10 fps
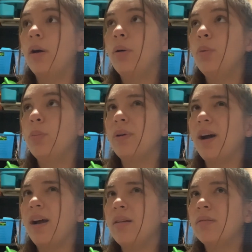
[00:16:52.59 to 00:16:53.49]
but I
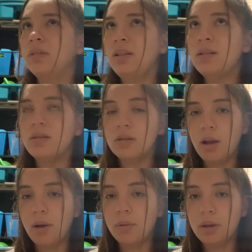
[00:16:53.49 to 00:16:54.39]
only took out like
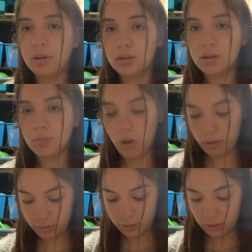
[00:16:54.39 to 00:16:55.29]
the smaller
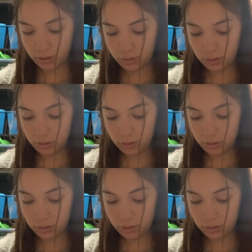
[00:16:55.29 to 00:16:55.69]
sizes,